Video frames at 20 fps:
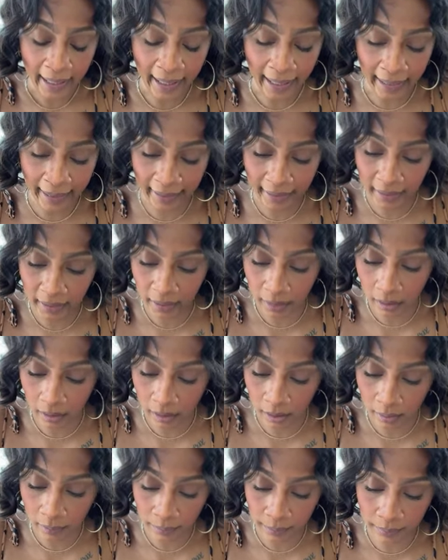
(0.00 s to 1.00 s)
And
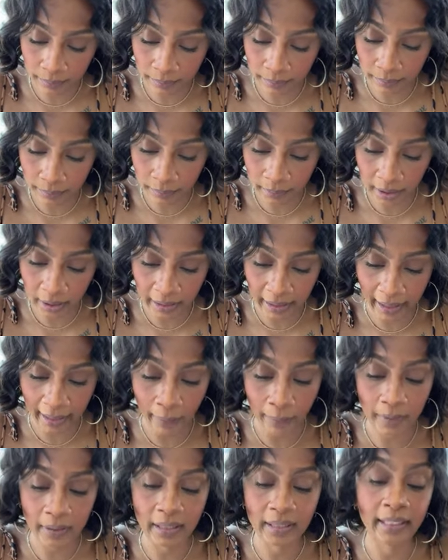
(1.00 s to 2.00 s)
um,
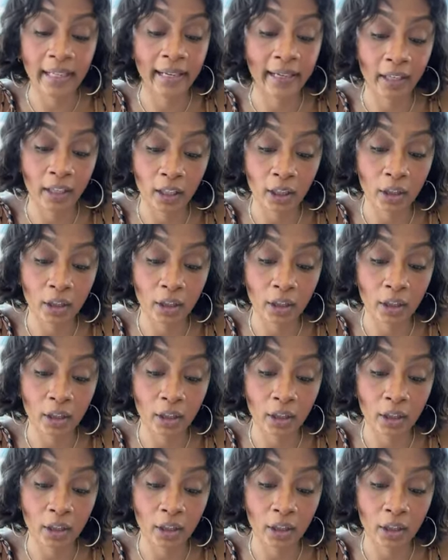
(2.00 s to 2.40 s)
today was a day of